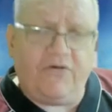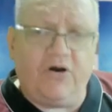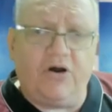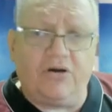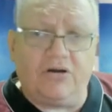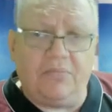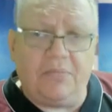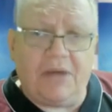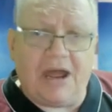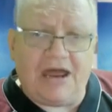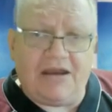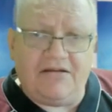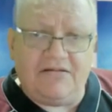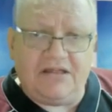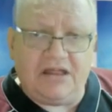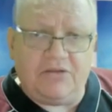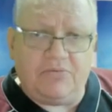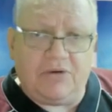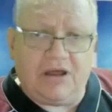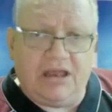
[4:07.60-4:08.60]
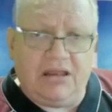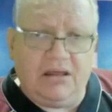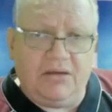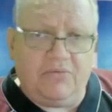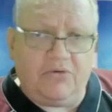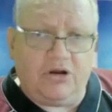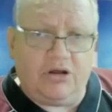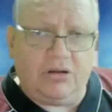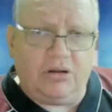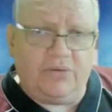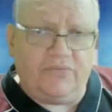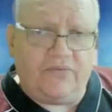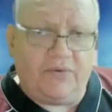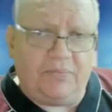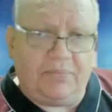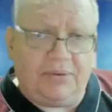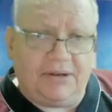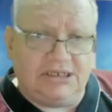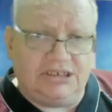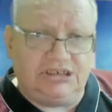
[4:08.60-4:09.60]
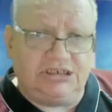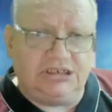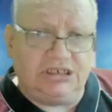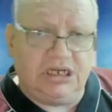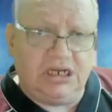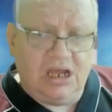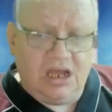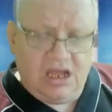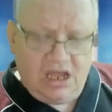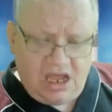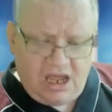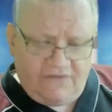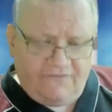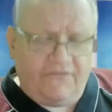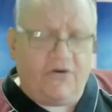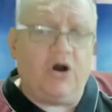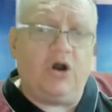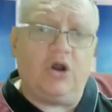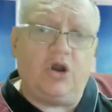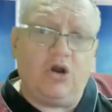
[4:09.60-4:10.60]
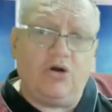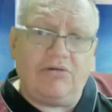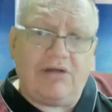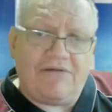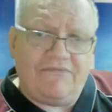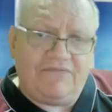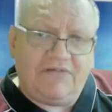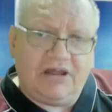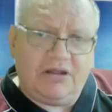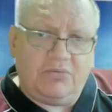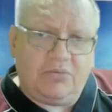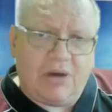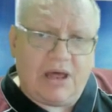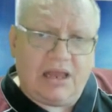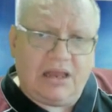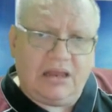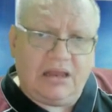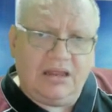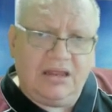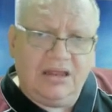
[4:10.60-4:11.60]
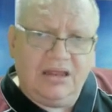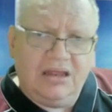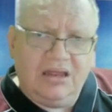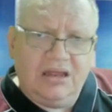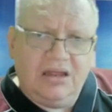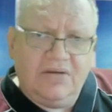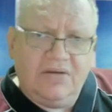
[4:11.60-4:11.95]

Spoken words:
thought Commander did well. He were all over the pitch. I thought Gurev did well.